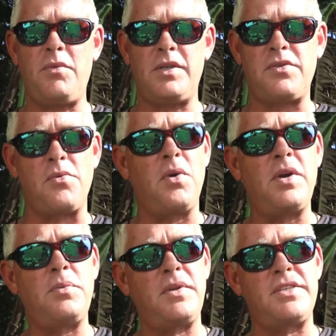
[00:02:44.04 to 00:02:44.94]
was
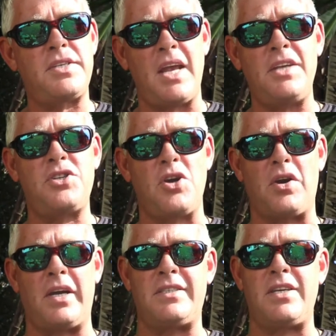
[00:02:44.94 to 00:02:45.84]
rewarded with a sand
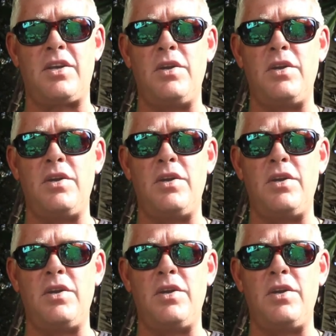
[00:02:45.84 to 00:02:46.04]
shark at St.